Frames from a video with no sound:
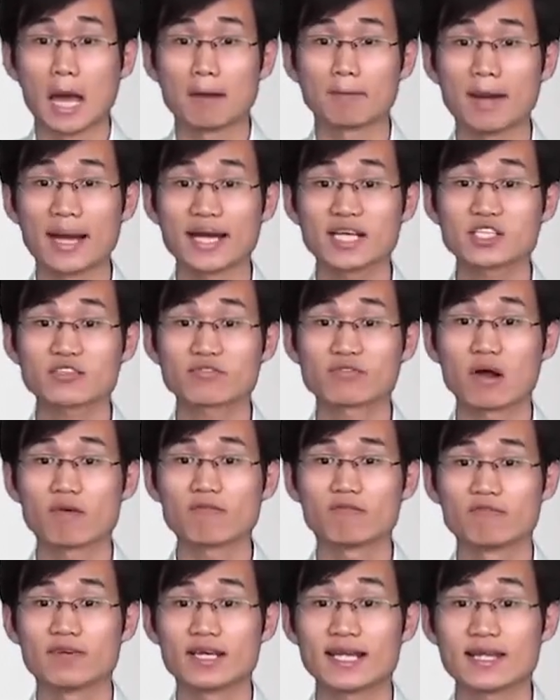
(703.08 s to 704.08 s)
Packets
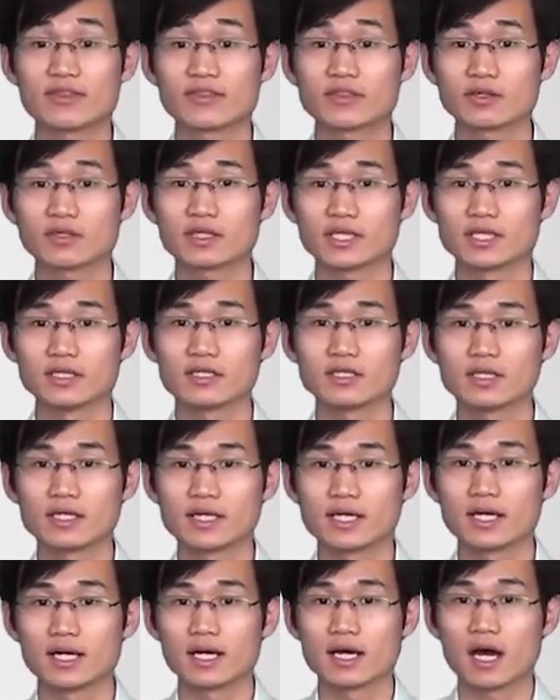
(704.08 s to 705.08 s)
from VLAN 30
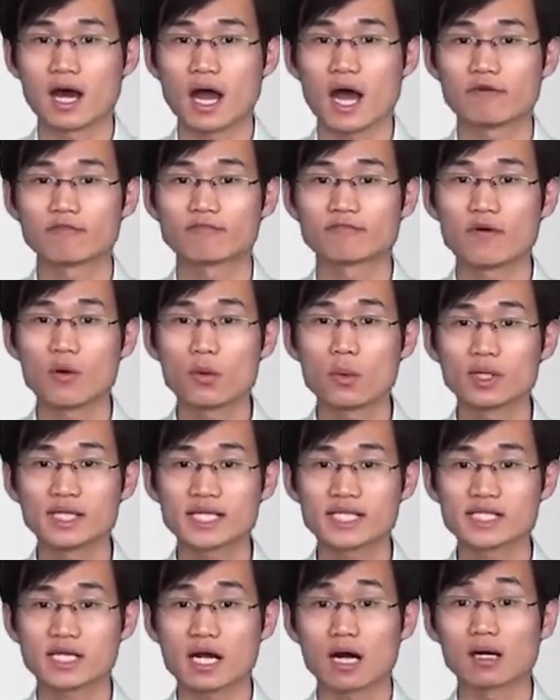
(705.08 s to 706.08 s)
are
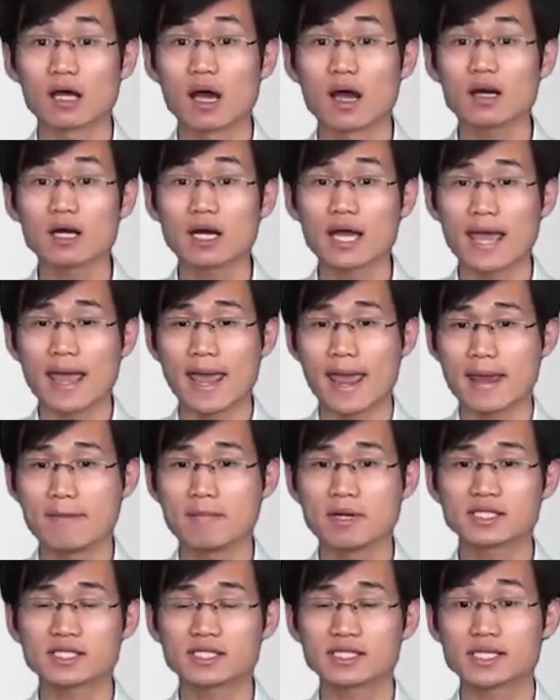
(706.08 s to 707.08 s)
forwarded along
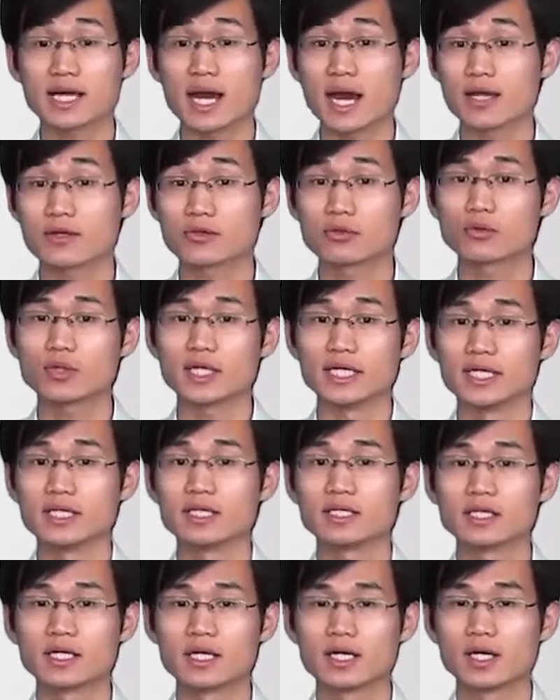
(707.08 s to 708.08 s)
MSTI3.
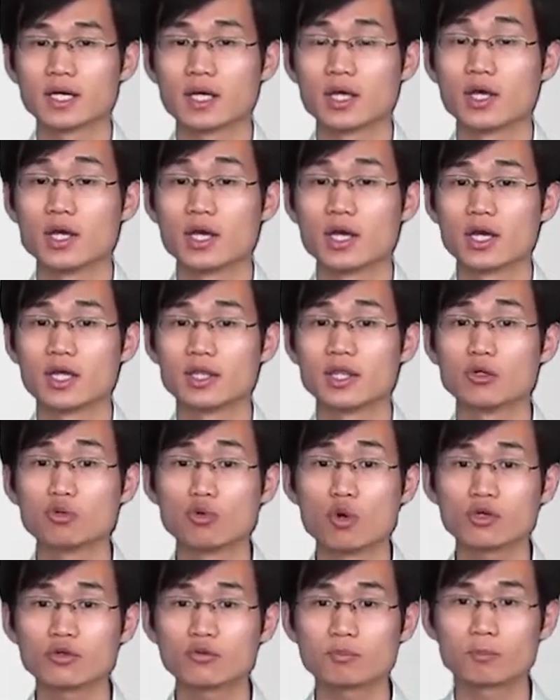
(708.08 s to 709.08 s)
The
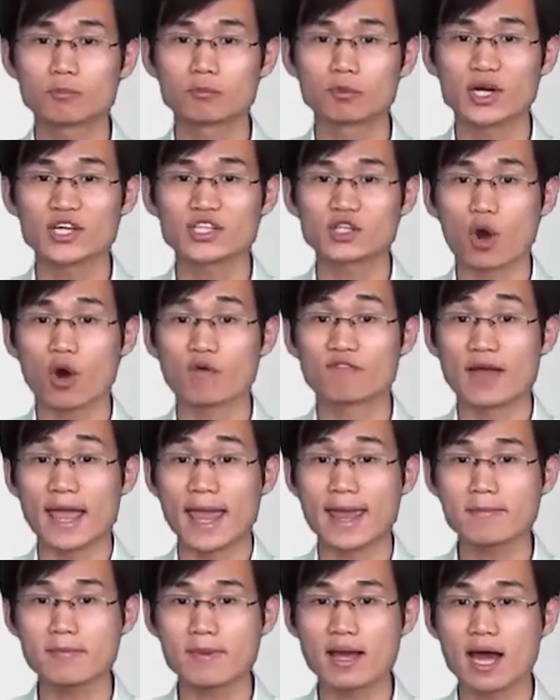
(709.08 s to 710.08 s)
root bridge of
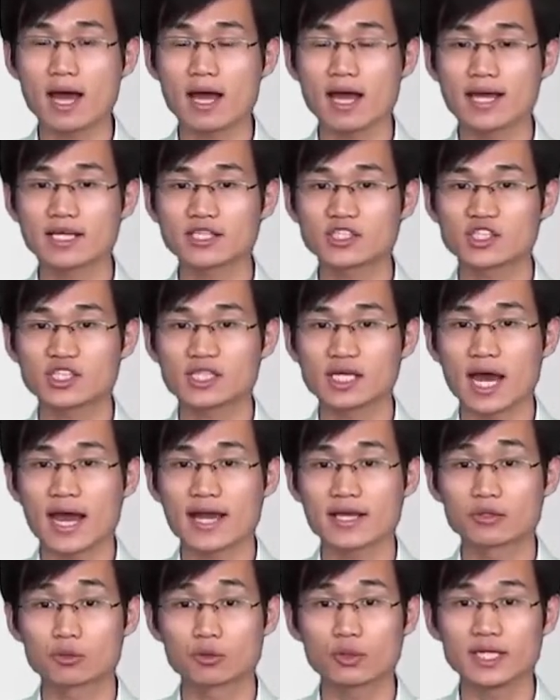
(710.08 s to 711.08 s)

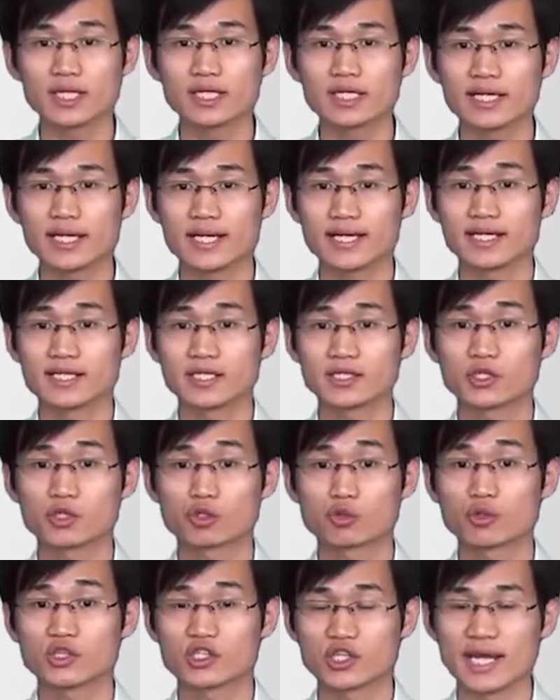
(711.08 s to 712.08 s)
MSTI3 is
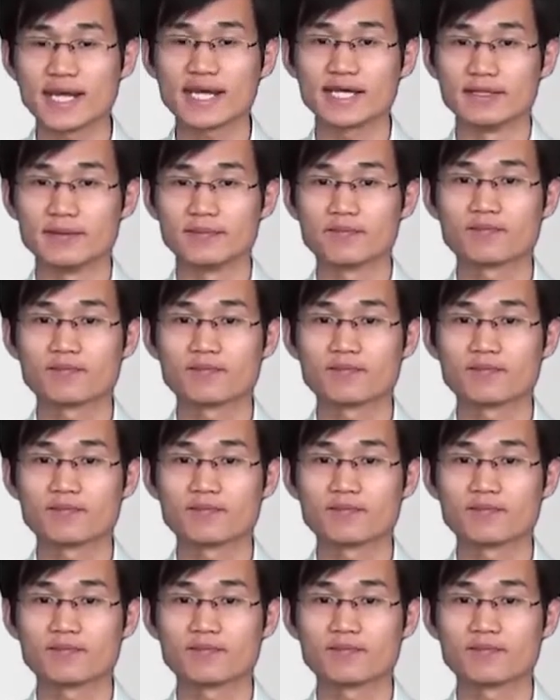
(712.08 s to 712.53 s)
Switch A.